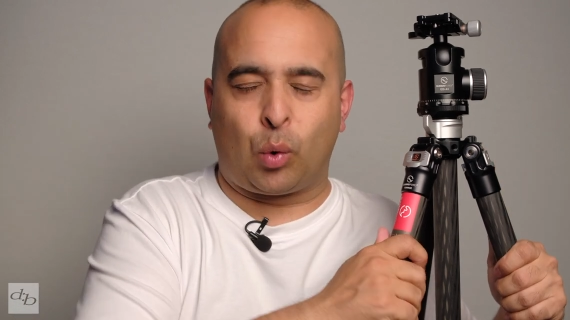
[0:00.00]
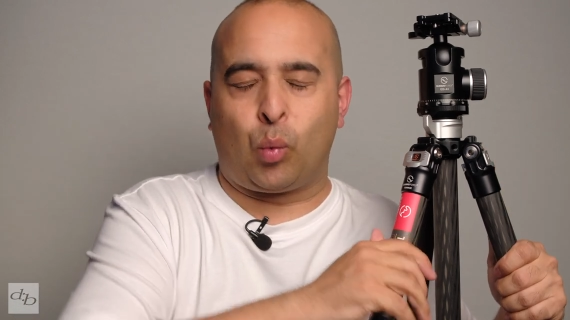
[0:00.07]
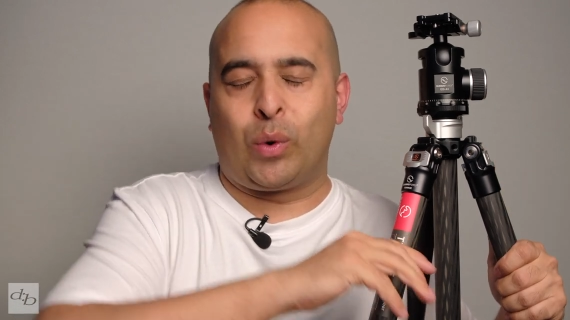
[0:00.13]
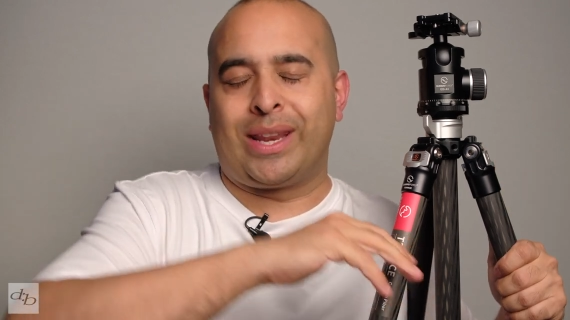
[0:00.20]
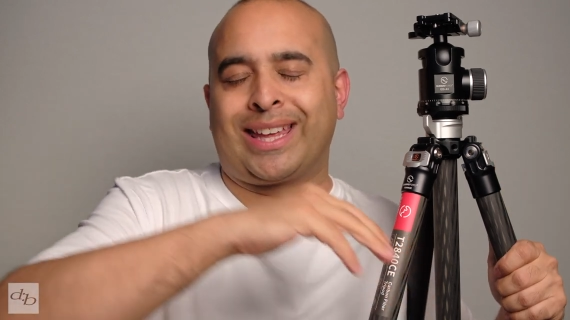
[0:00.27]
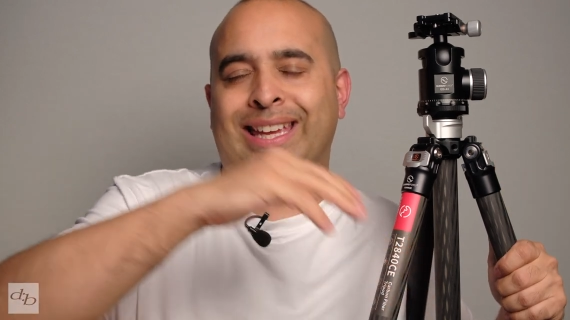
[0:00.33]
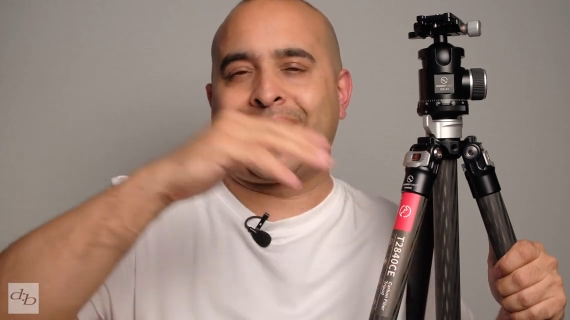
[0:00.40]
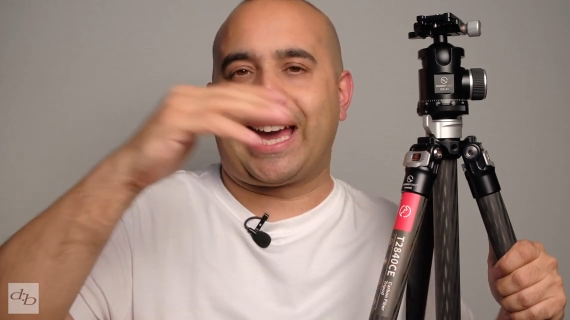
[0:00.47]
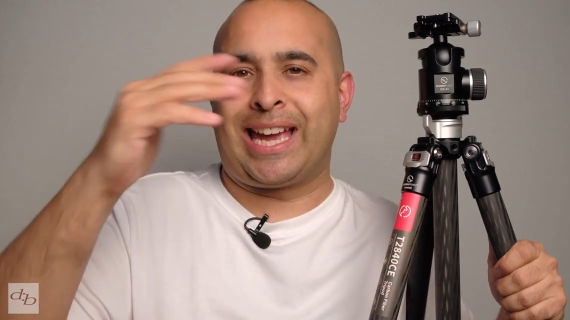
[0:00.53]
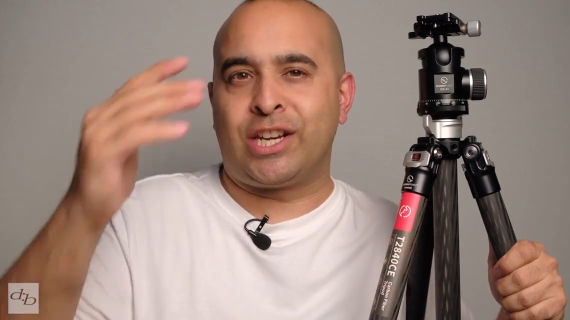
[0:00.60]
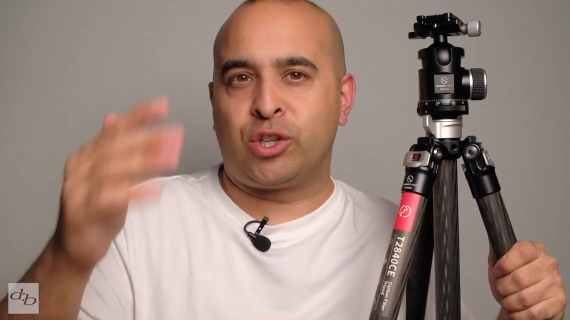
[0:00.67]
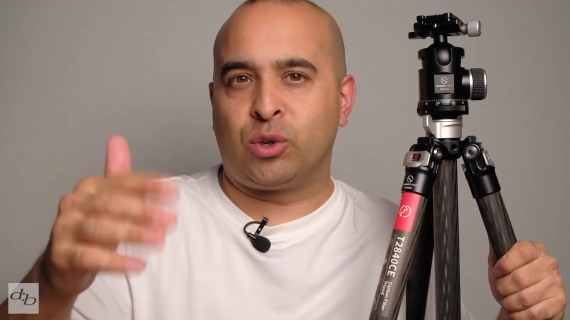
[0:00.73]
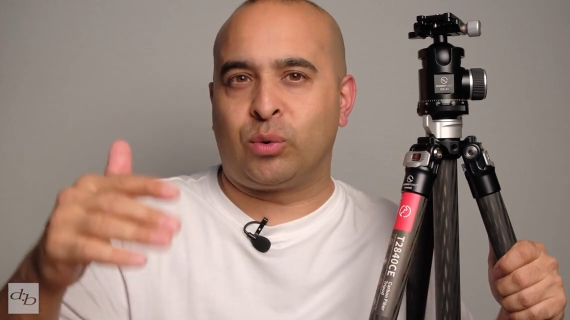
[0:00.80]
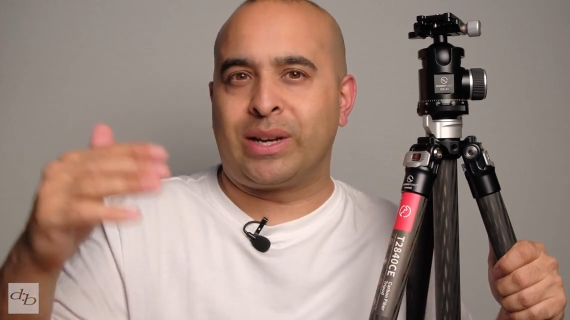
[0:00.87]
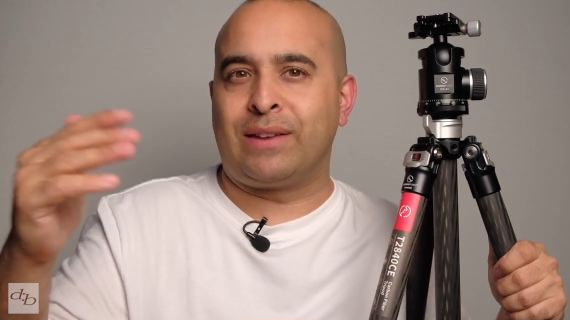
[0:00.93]
with
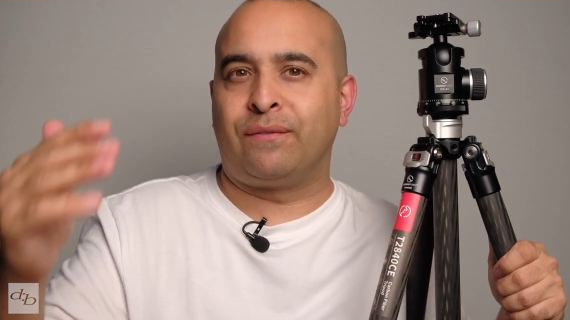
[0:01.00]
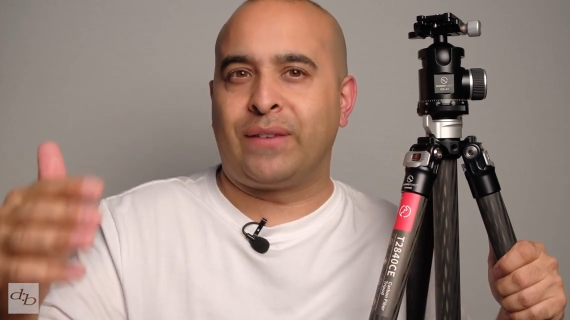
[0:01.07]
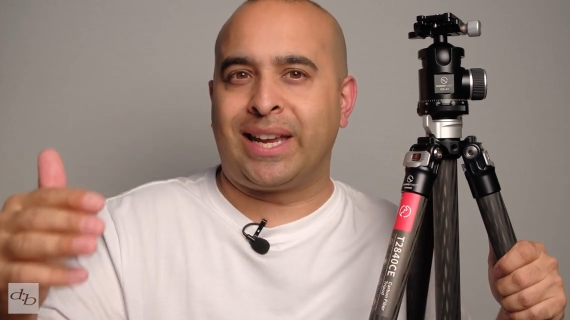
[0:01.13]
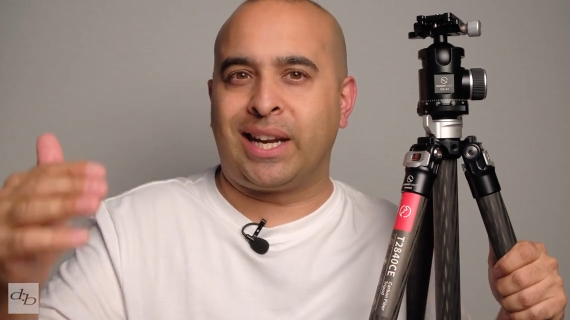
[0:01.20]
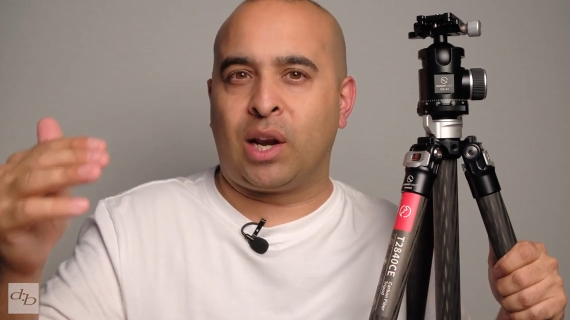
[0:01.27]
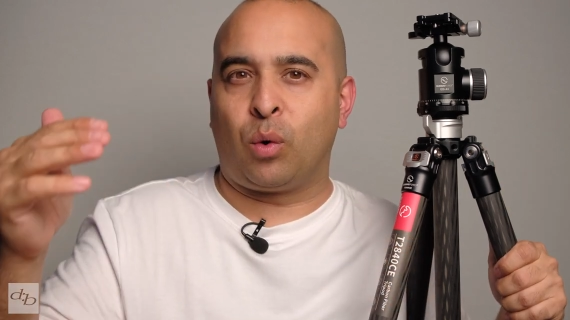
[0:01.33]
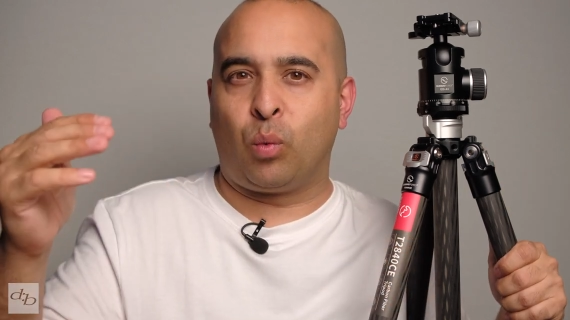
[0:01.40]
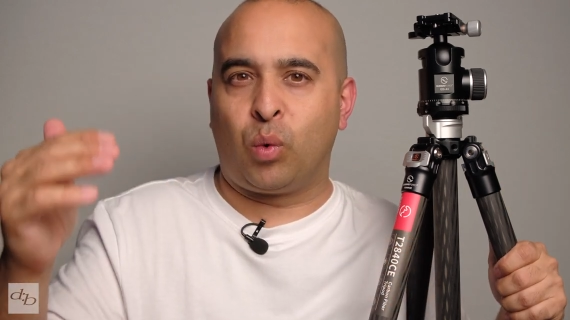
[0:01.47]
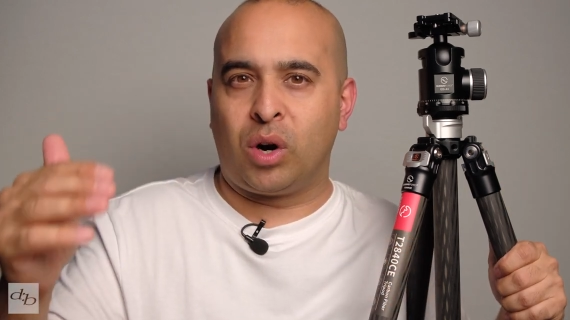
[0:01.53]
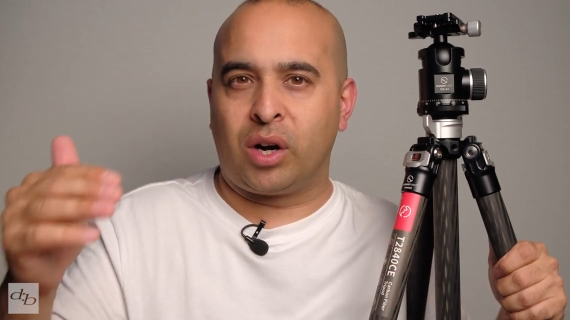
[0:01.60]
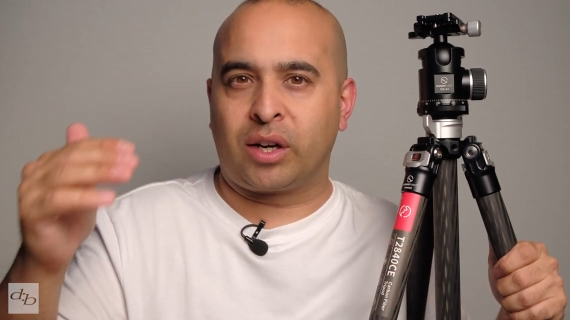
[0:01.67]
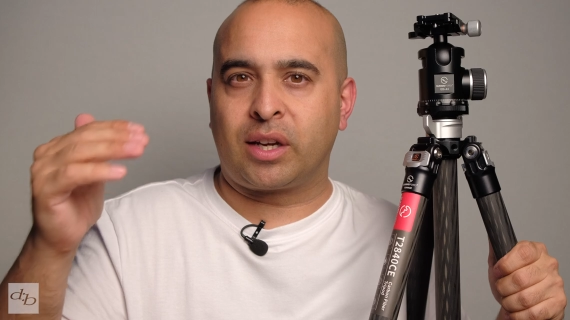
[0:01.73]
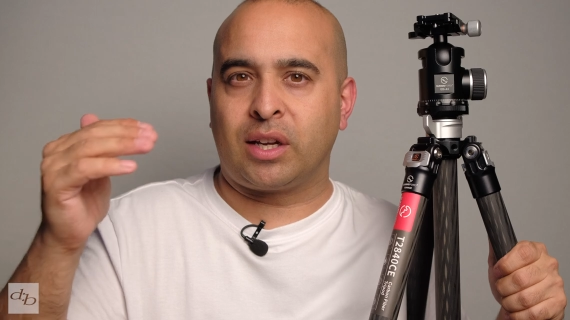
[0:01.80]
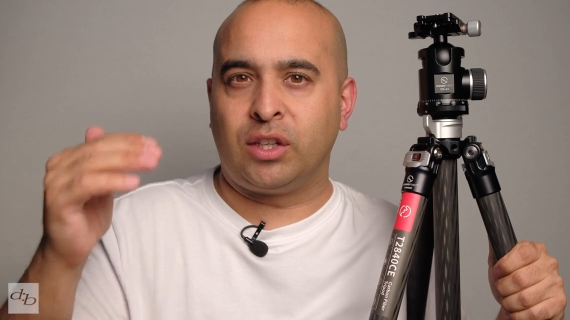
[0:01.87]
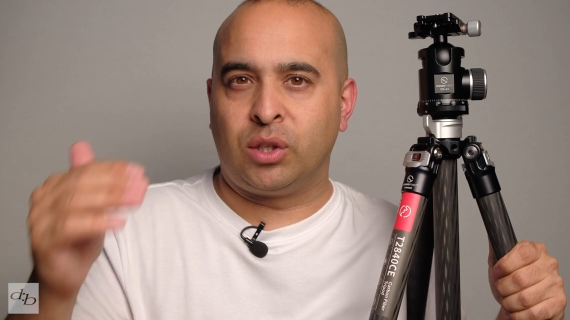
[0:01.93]
occasional event
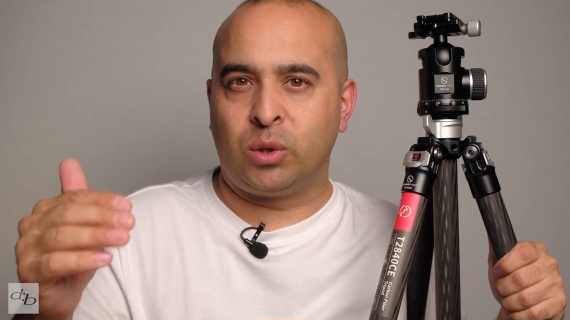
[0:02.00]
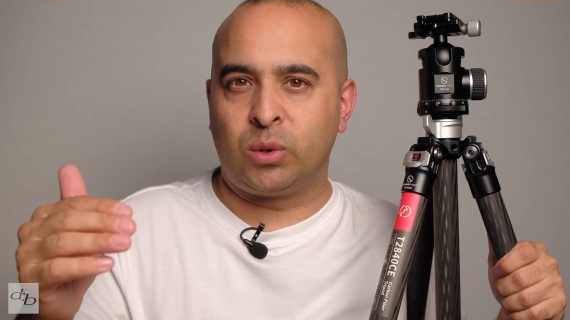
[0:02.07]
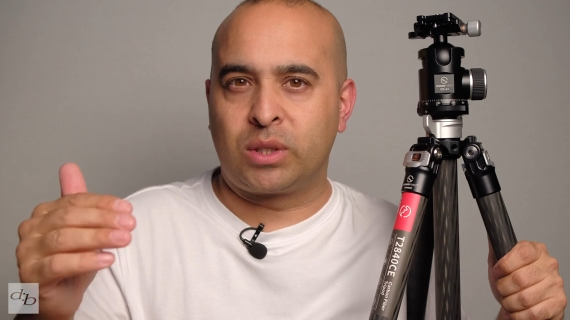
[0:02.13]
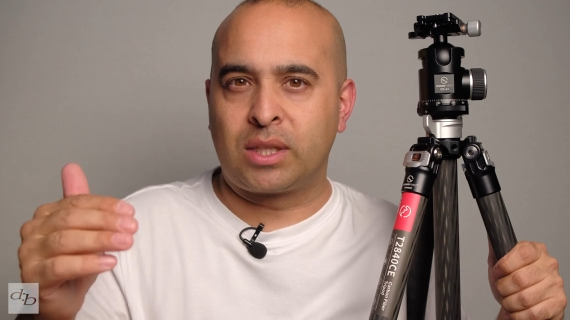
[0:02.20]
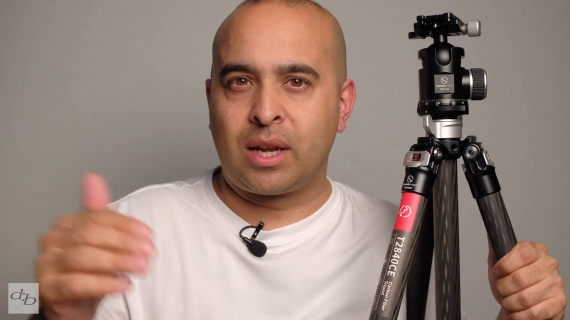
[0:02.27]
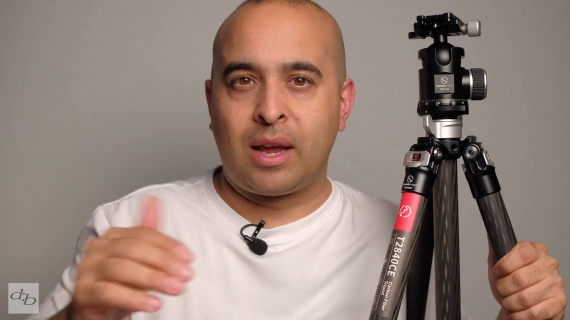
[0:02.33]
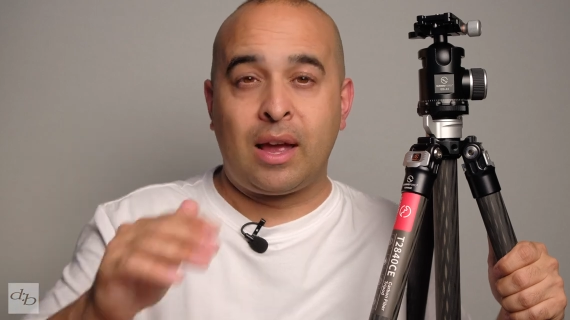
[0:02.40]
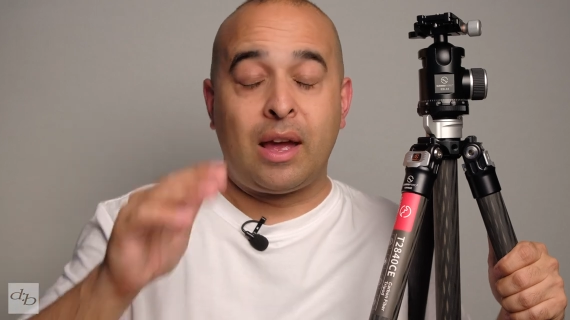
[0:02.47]
work use.